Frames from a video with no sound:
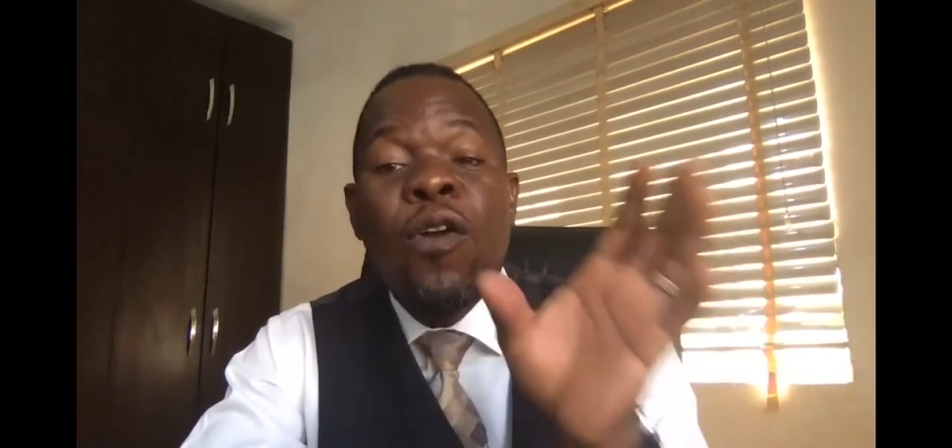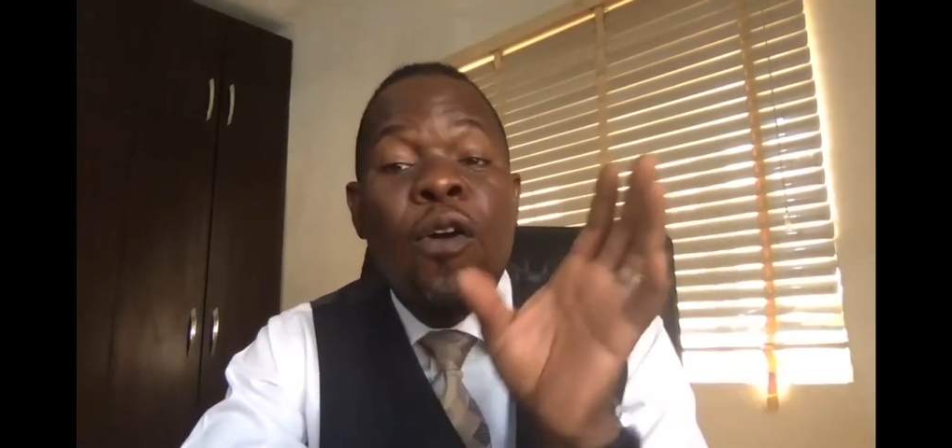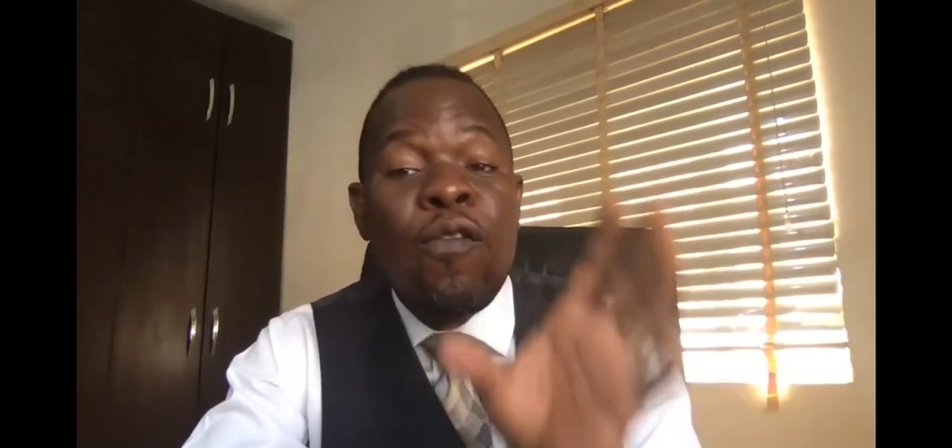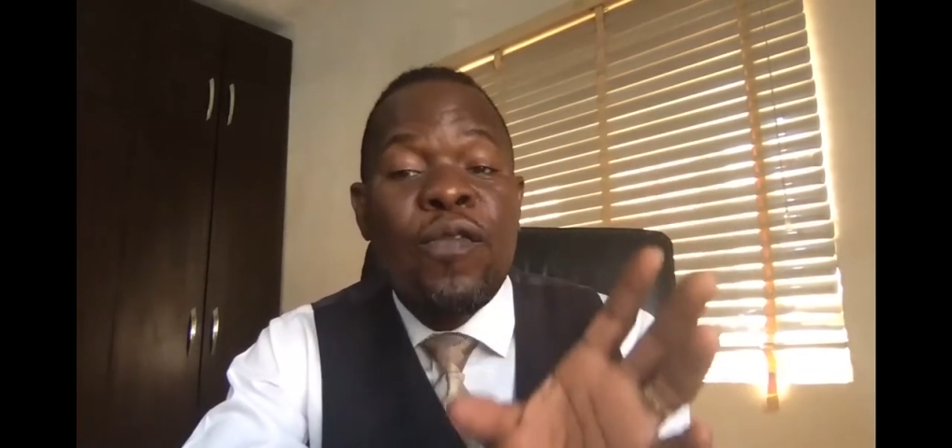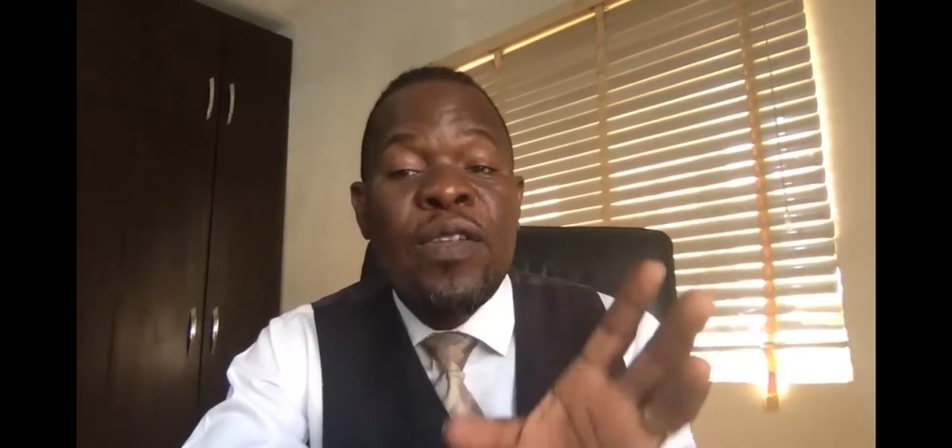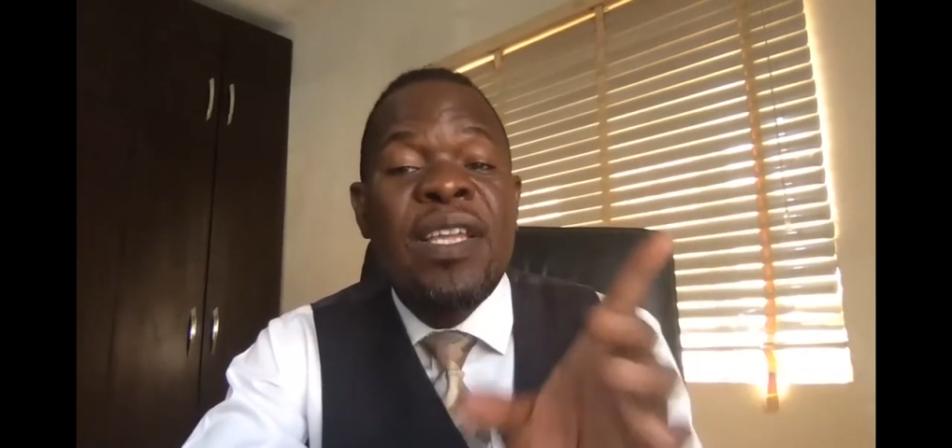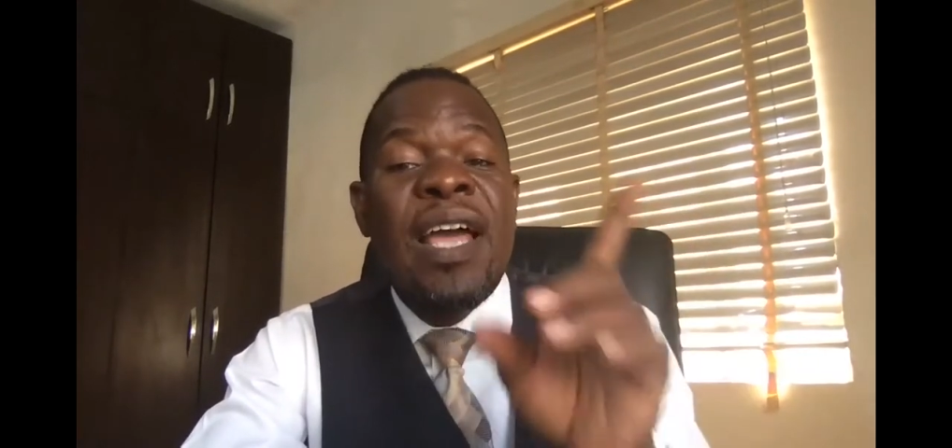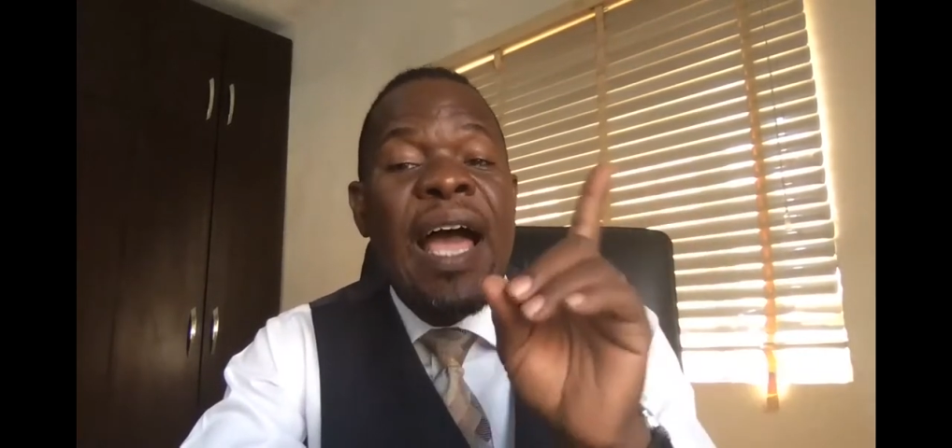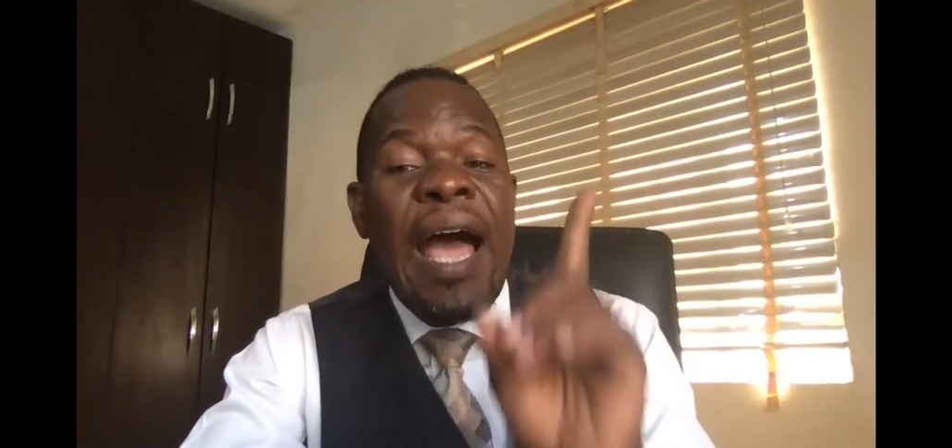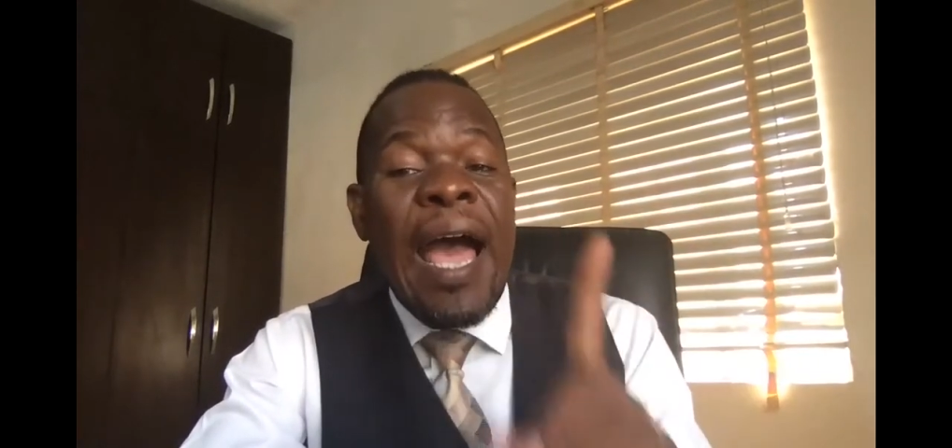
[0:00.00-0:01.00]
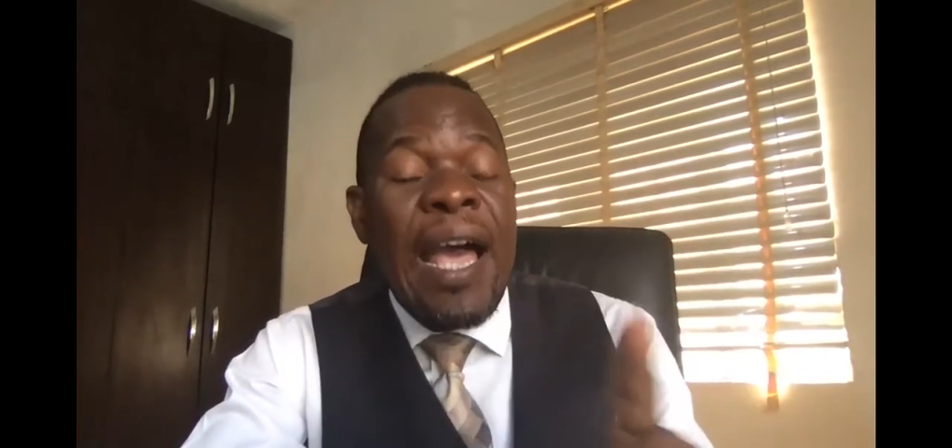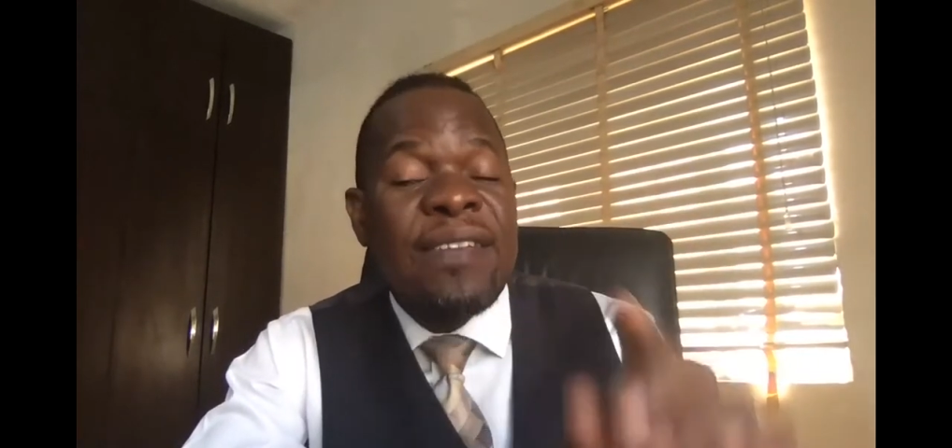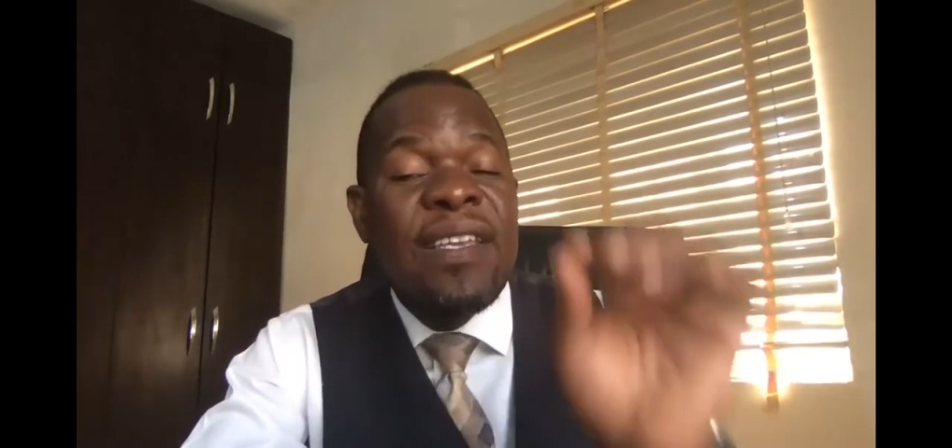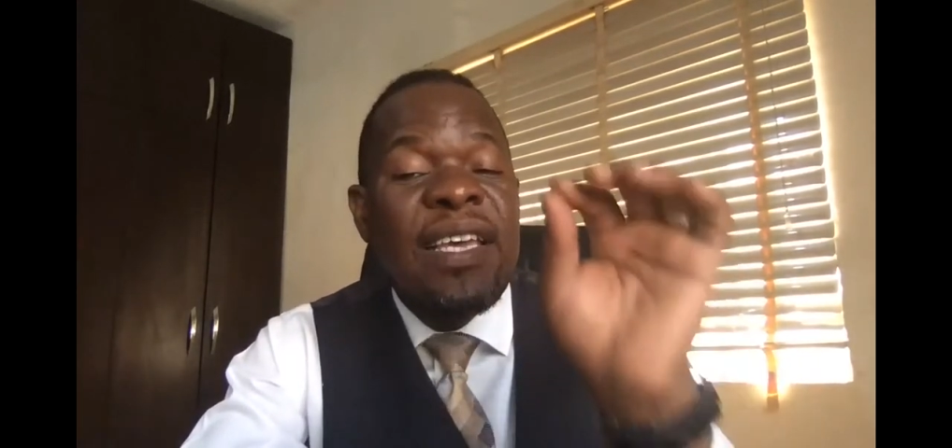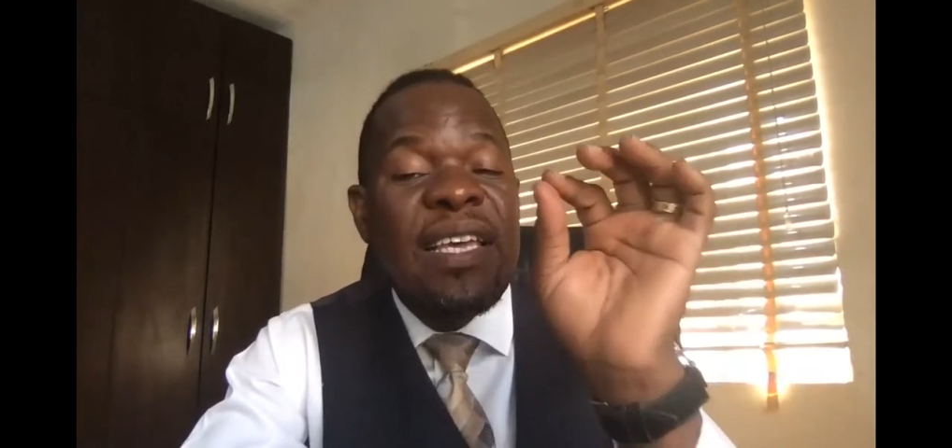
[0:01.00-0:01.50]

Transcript: conflict as